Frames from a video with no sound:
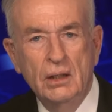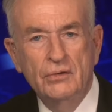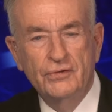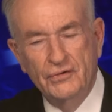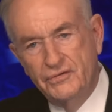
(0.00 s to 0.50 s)

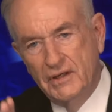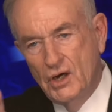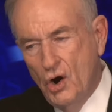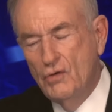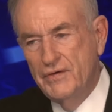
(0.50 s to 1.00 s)
since the
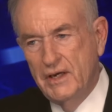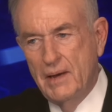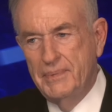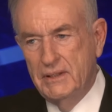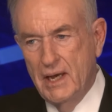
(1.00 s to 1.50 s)
COVID
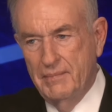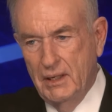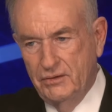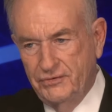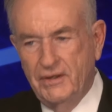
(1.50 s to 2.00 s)

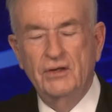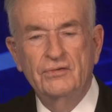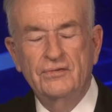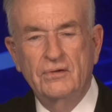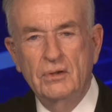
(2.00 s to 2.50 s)
epidemic
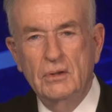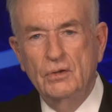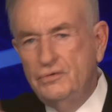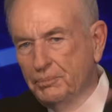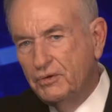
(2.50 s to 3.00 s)
ceased?
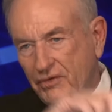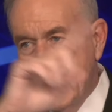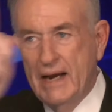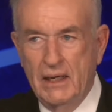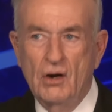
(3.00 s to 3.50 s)
Who's
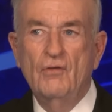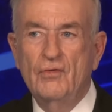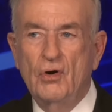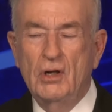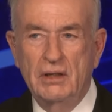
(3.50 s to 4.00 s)
presiding
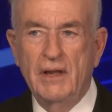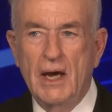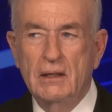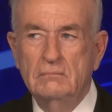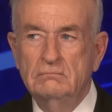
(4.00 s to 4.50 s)
over all of
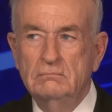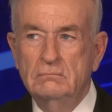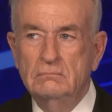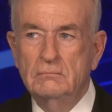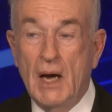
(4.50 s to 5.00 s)
that?
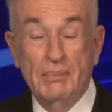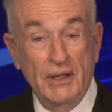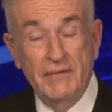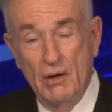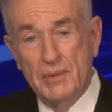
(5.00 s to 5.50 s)
I
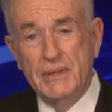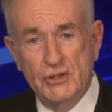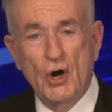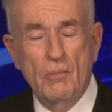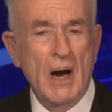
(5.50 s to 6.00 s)
believe that would be
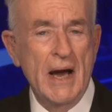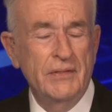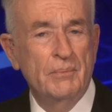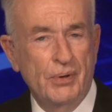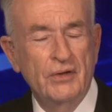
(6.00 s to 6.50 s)
Joe
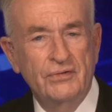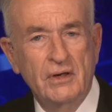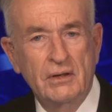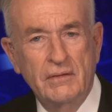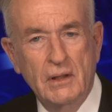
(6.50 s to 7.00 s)
Biden, the
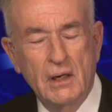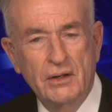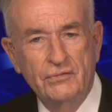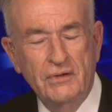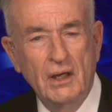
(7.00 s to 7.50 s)
president of the
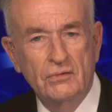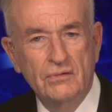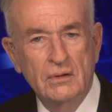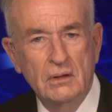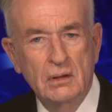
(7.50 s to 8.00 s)
United
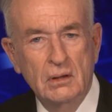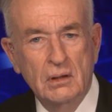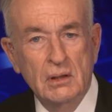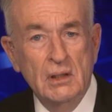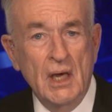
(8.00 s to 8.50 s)
States.
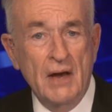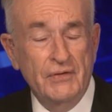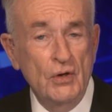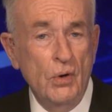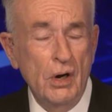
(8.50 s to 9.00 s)

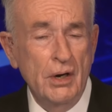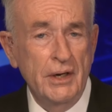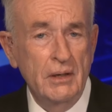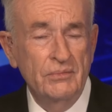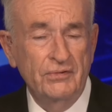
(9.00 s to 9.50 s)
Have you
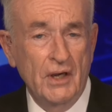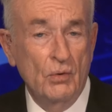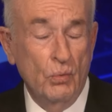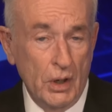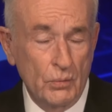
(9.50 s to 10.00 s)
heard him say
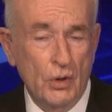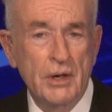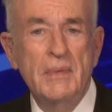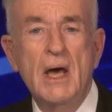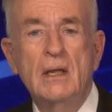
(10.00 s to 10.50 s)
one
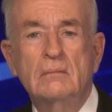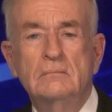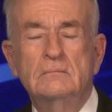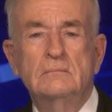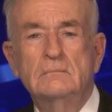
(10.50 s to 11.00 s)
word about it?
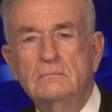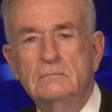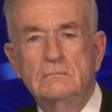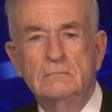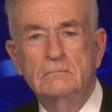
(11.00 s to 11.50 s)

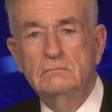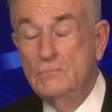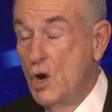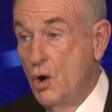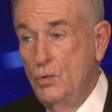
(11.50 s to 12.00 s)

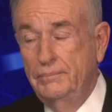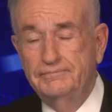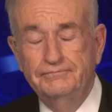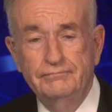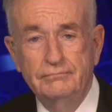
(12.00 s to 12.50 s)
No,
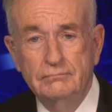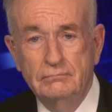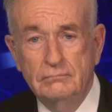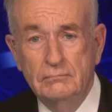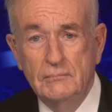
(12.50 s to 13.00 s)

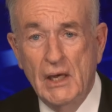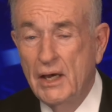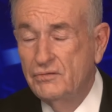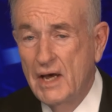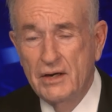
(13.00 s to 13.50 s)
he
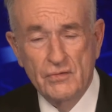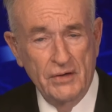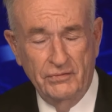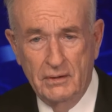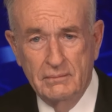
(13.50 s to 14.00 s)
has not
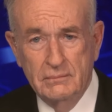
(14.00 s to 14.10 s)
addressed it.